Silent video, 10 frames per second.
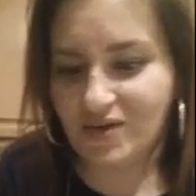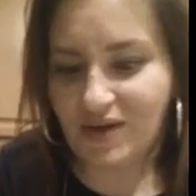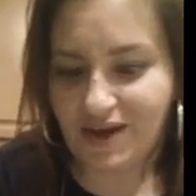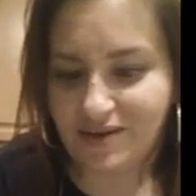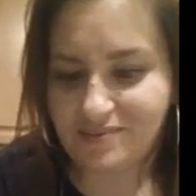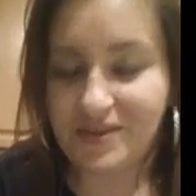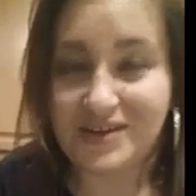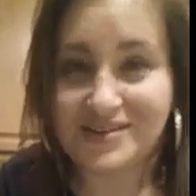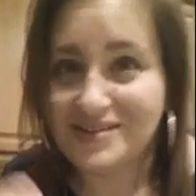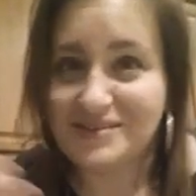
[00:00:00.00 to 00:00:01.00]
Okay,
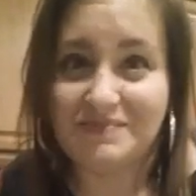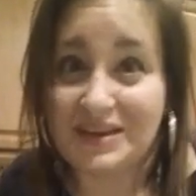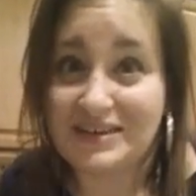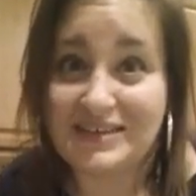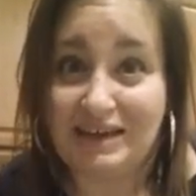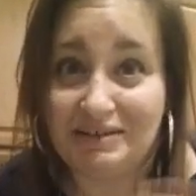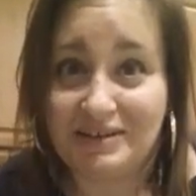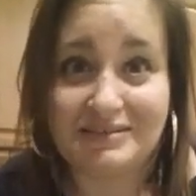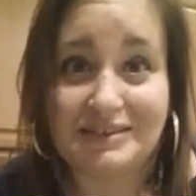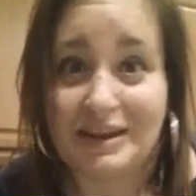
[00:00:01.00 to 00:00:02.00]
that's the
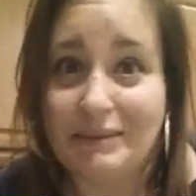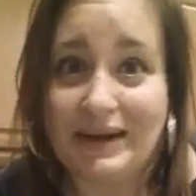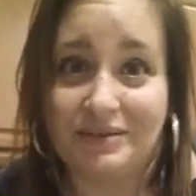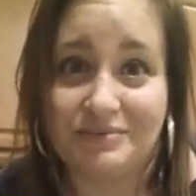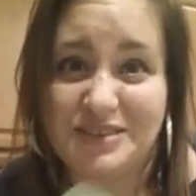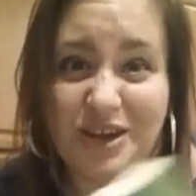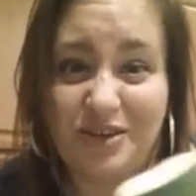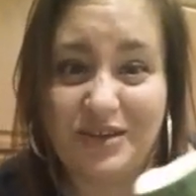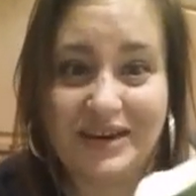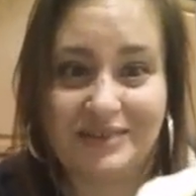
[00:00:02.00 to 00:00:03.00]
Italian coming out.
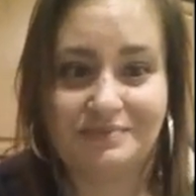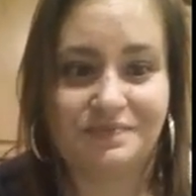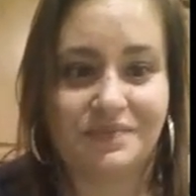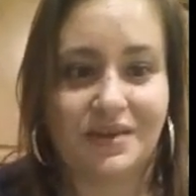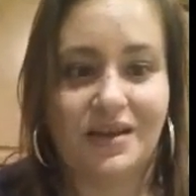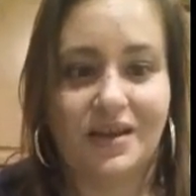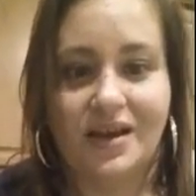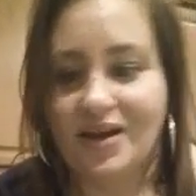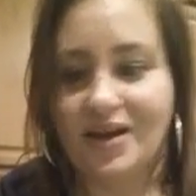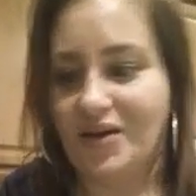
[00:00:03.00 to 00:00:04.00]
Sorry.
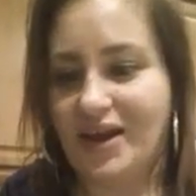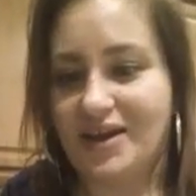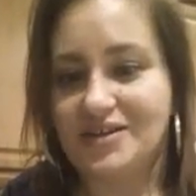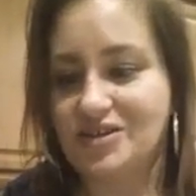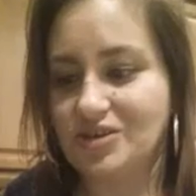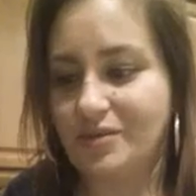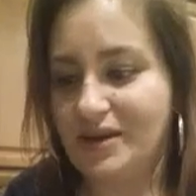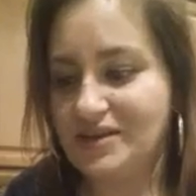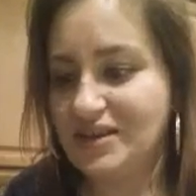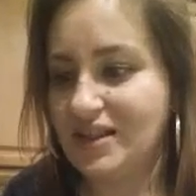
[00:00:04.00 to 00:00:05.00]
Okay, so
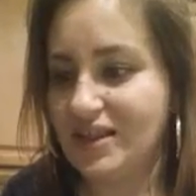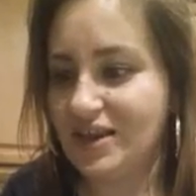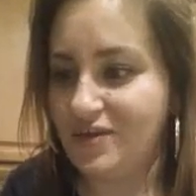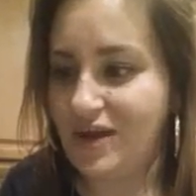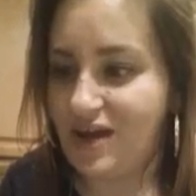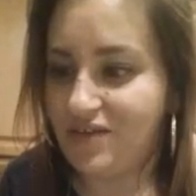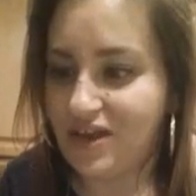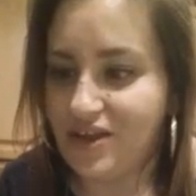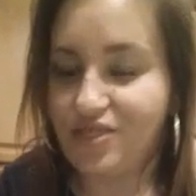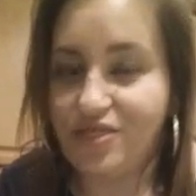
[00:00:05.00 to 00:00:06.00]
basically you have
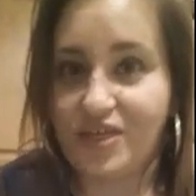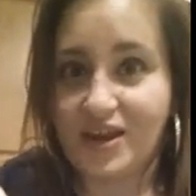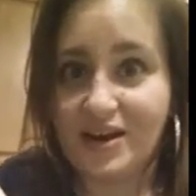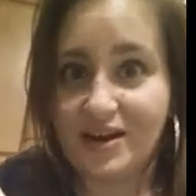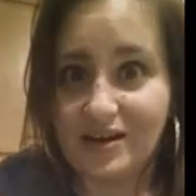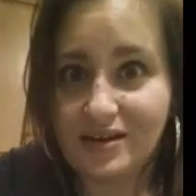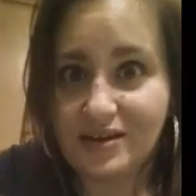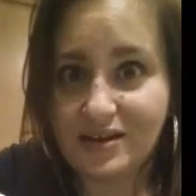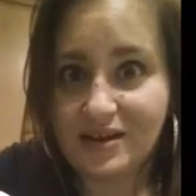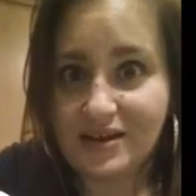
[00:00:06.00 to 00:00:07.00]
a thin
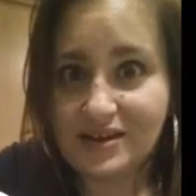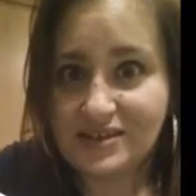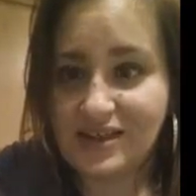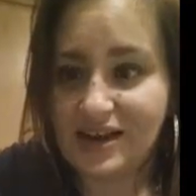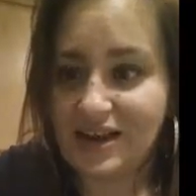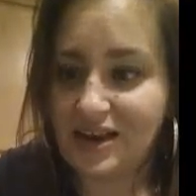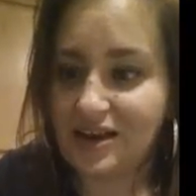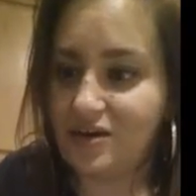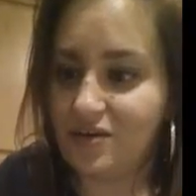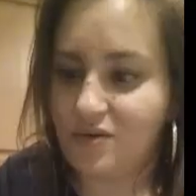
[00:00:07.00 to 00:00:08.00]

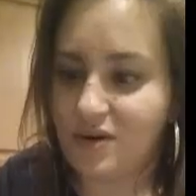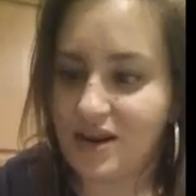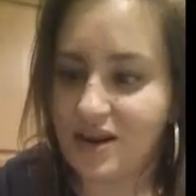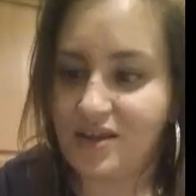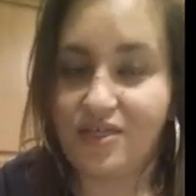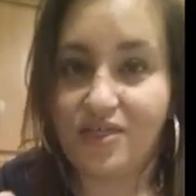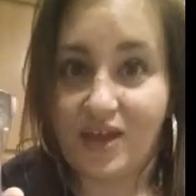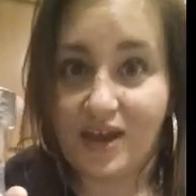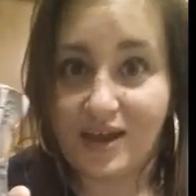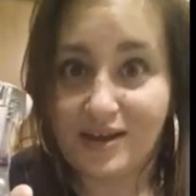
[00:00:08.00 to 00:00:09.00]
setting or a
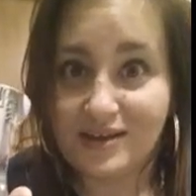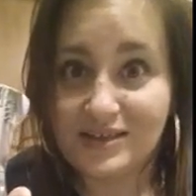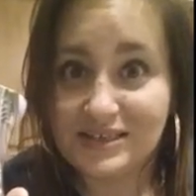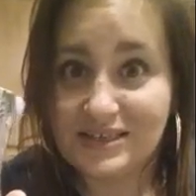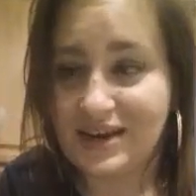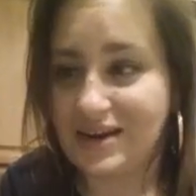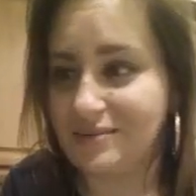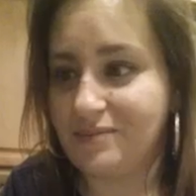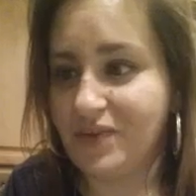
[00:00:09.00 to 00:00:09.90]
thick setting.